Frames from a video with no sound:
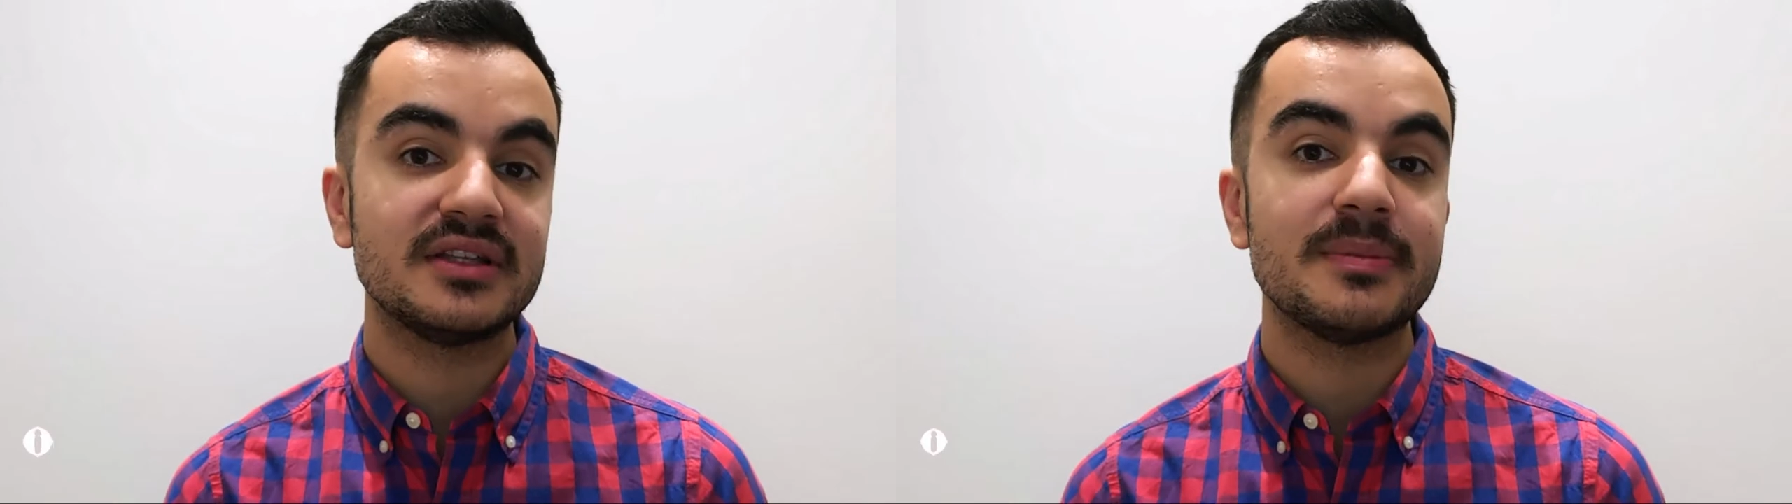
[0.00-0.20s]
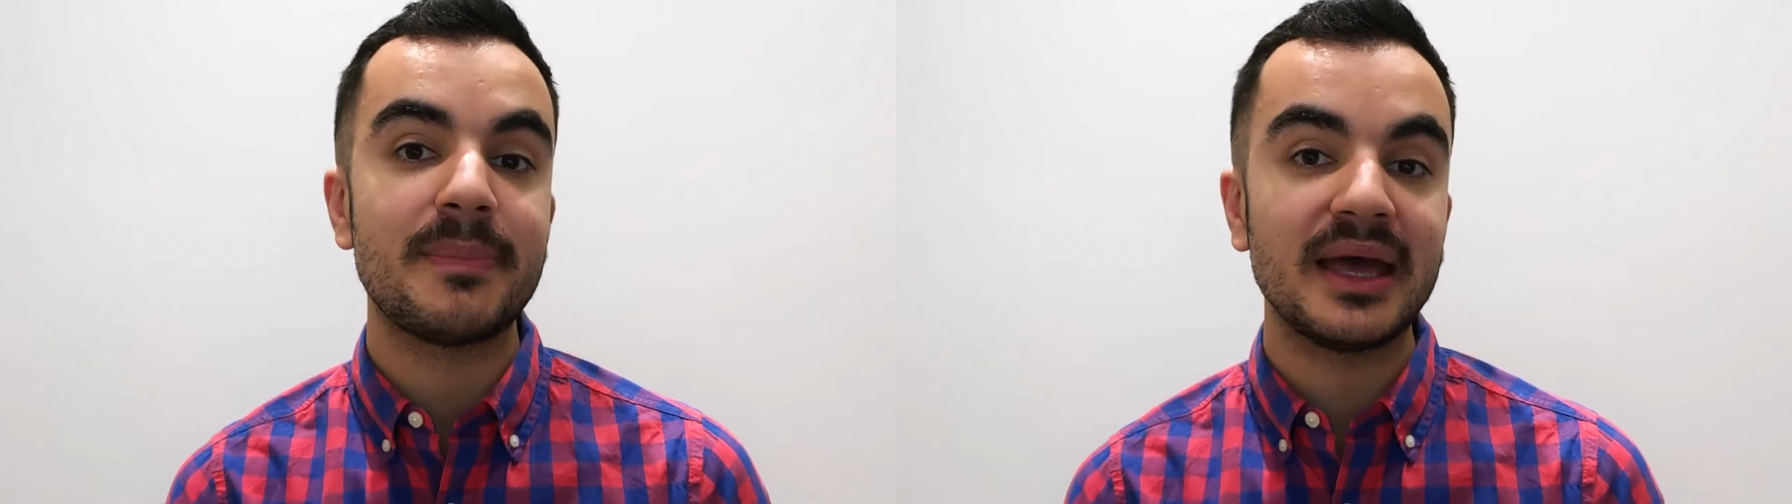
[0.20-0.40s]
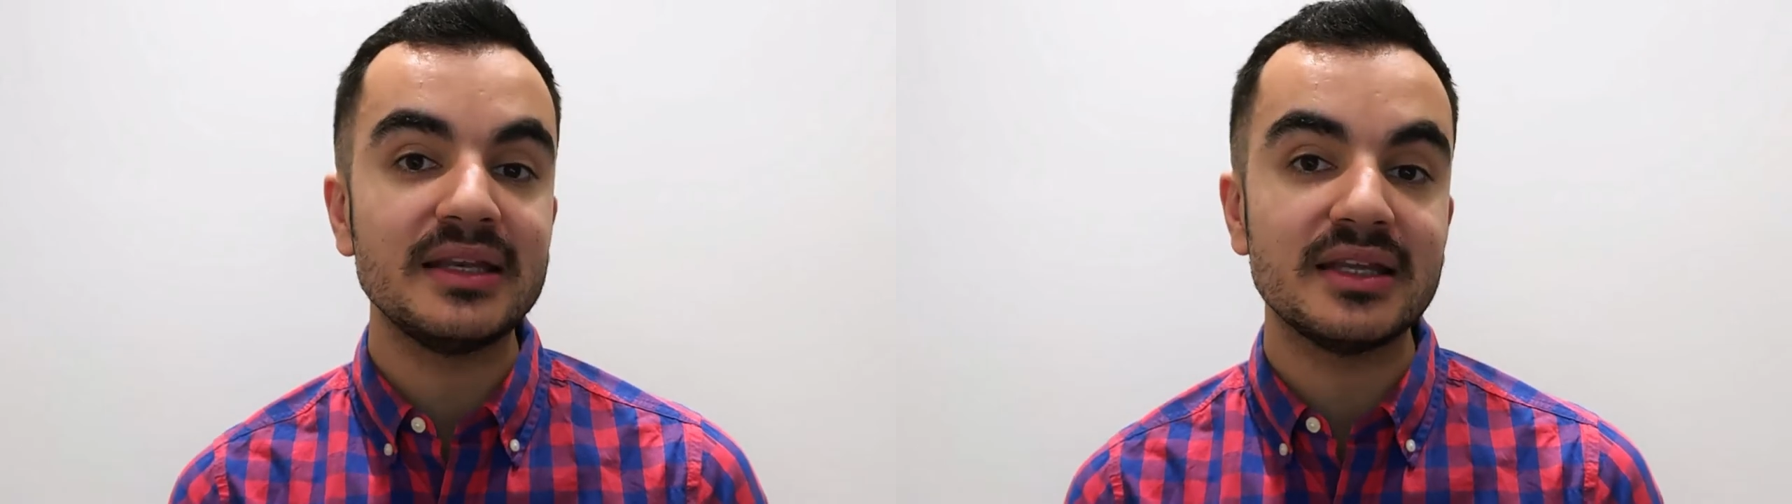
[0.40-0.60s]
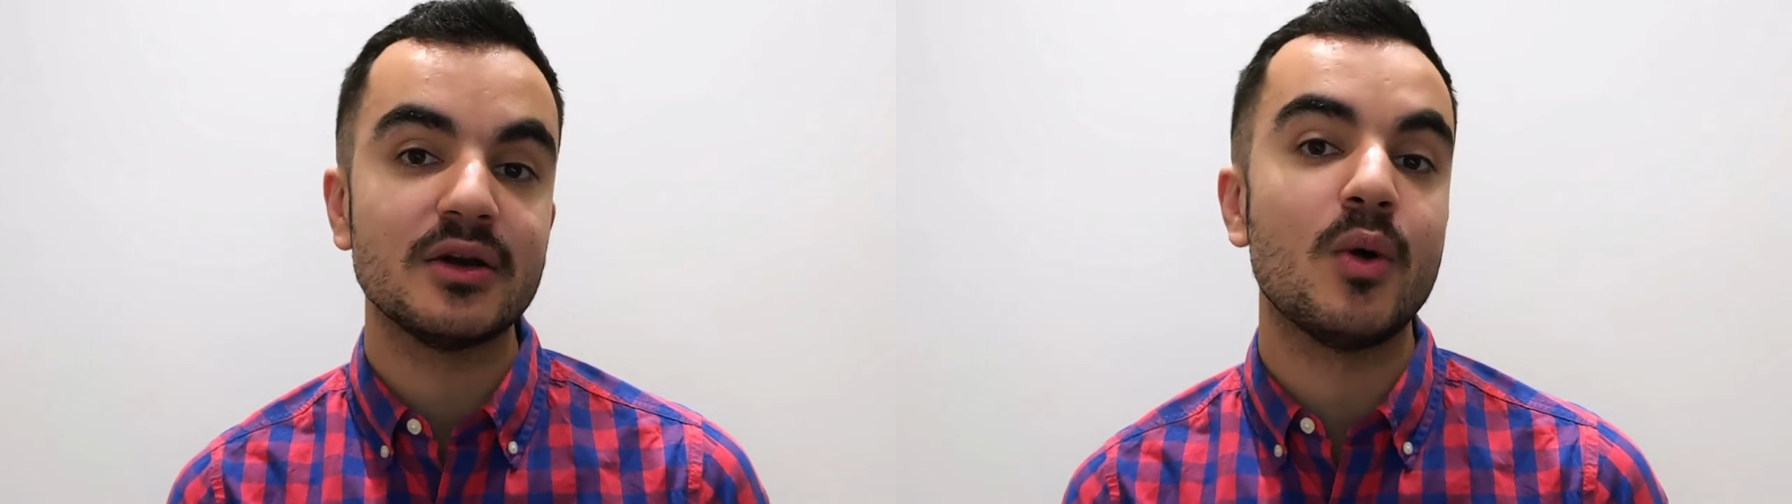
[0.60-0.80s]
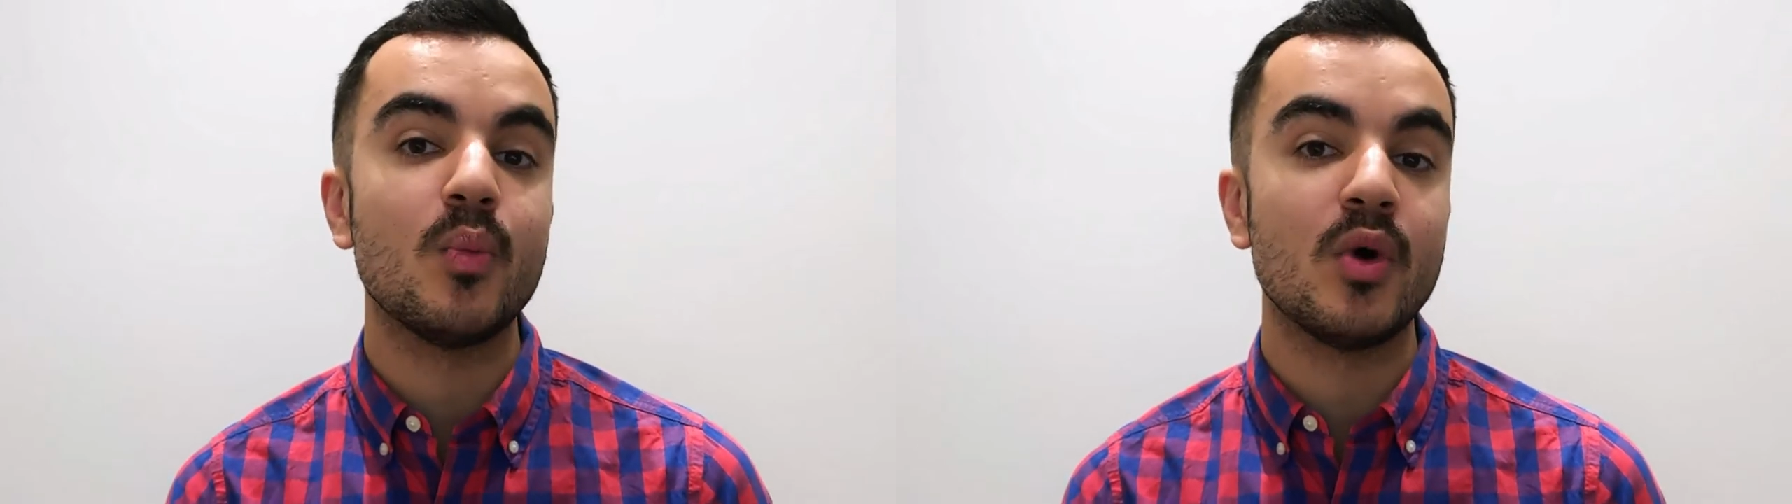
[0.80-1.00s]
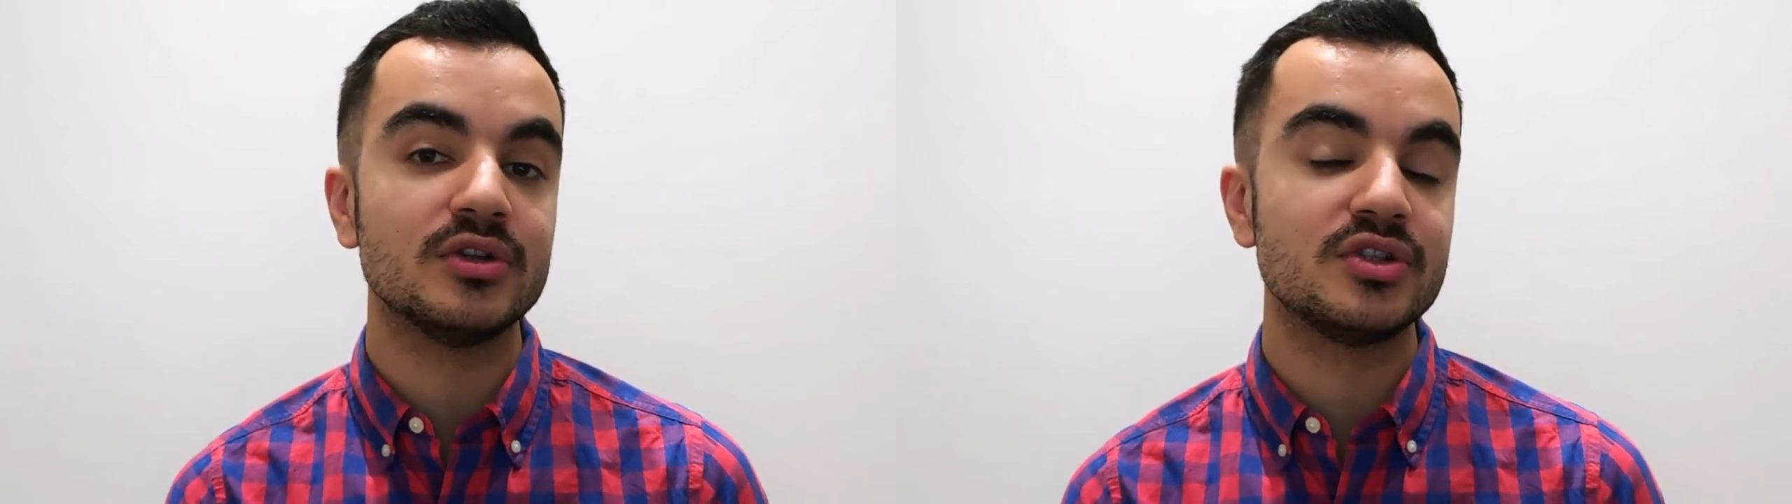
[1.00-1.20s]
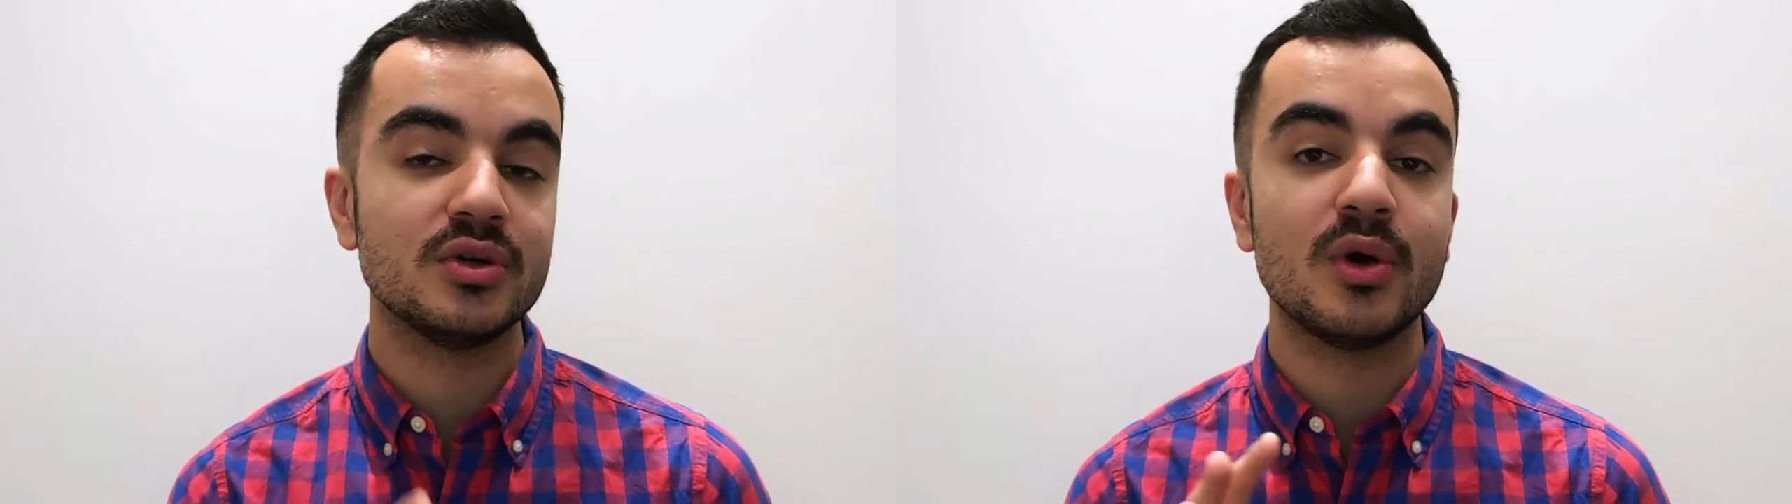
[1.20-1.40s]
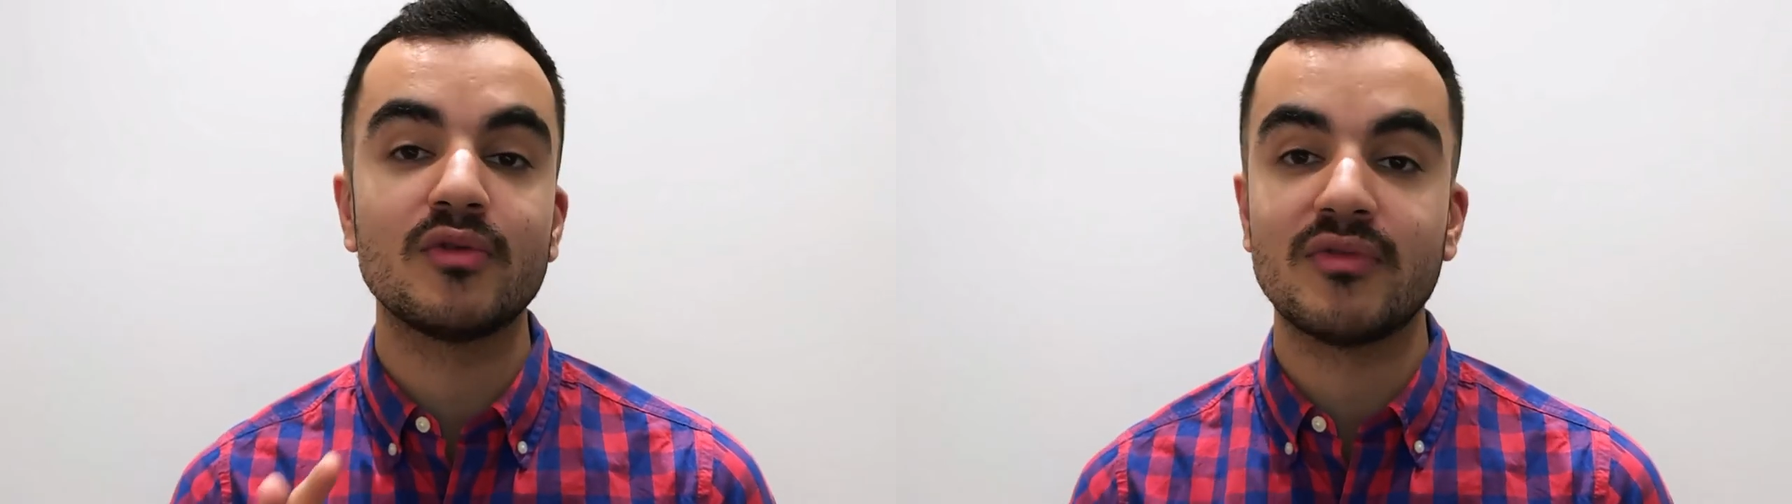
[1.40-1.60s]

depending on what your